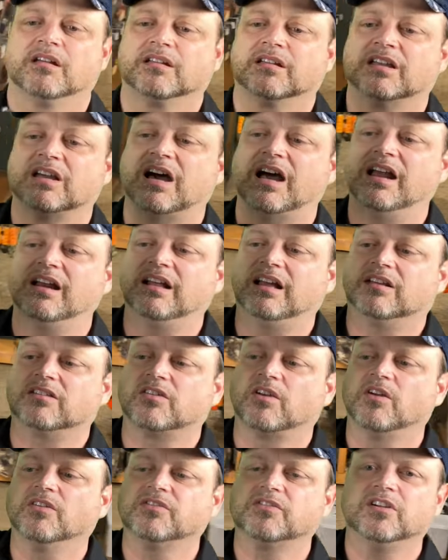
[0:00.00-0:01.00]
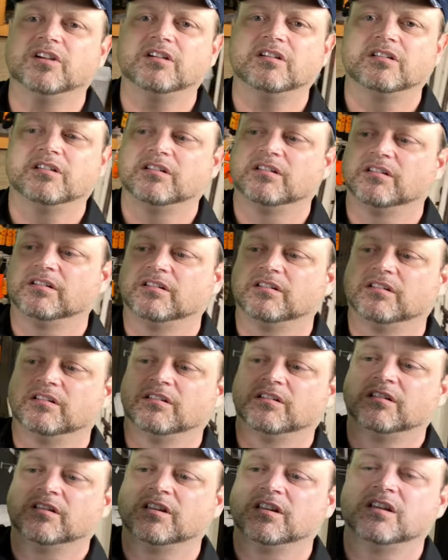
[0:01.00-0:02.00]
Kydex holster.
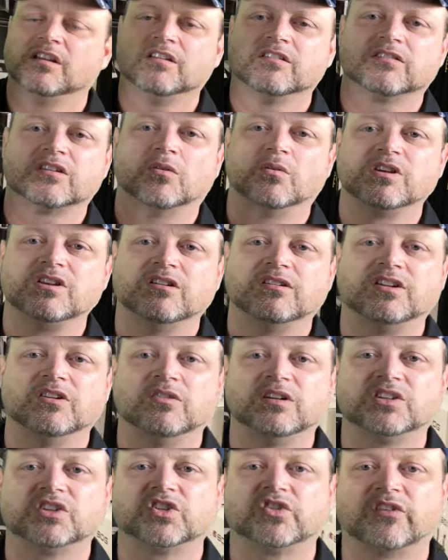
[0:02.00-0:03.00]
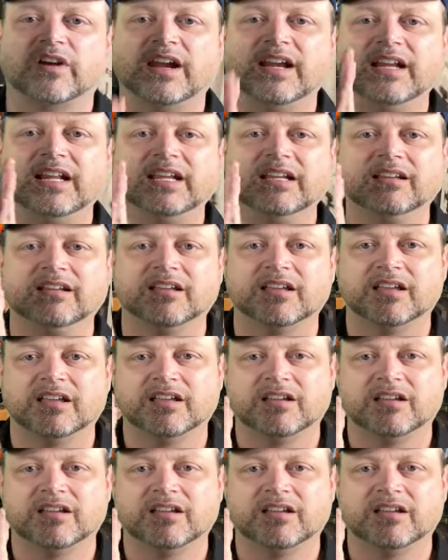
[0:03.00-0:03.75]
So when you're doing training,